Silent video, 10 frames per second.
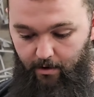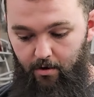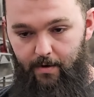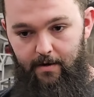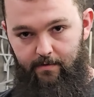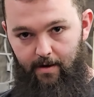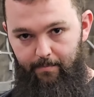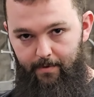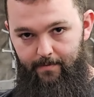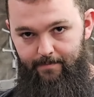already
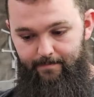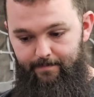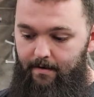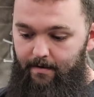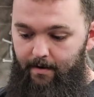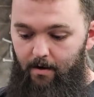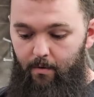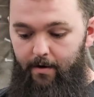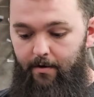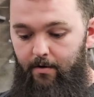separate. And all
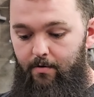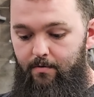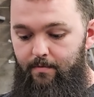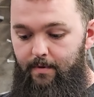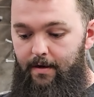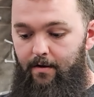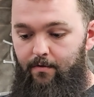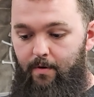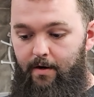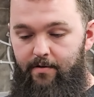we're going to do is
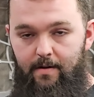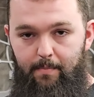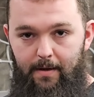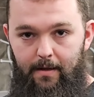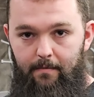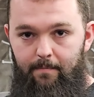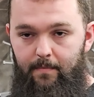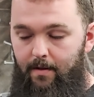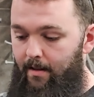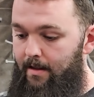we're going to depin
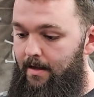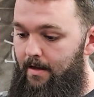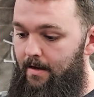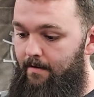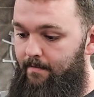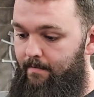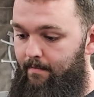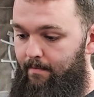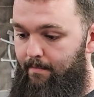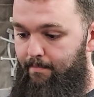the
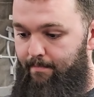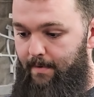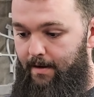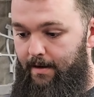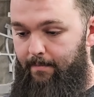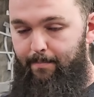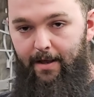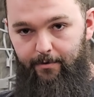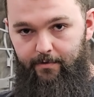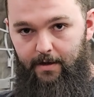
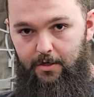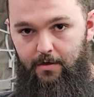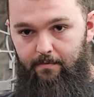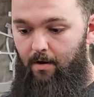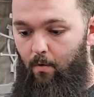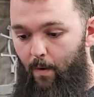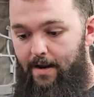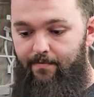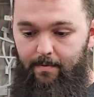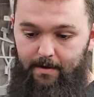pedal section
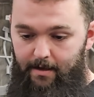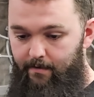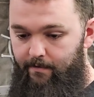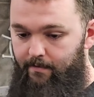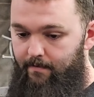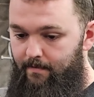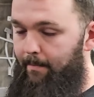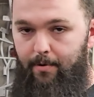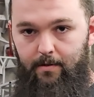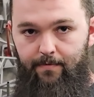away from this
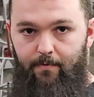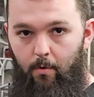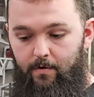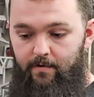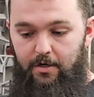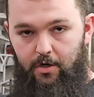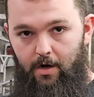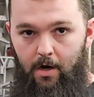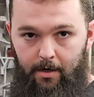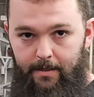and put the Ford section
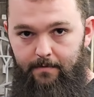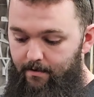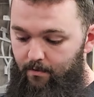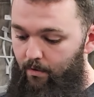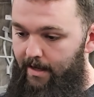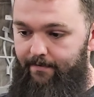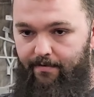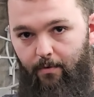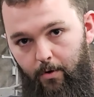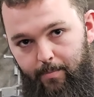on it. So we'll have a
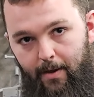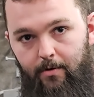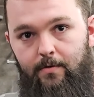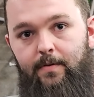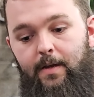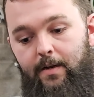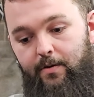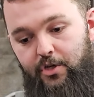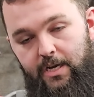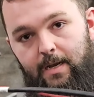Ford pedal and a
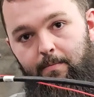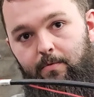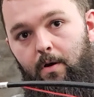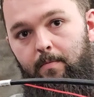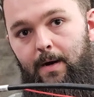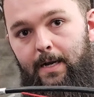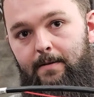GM throttle body.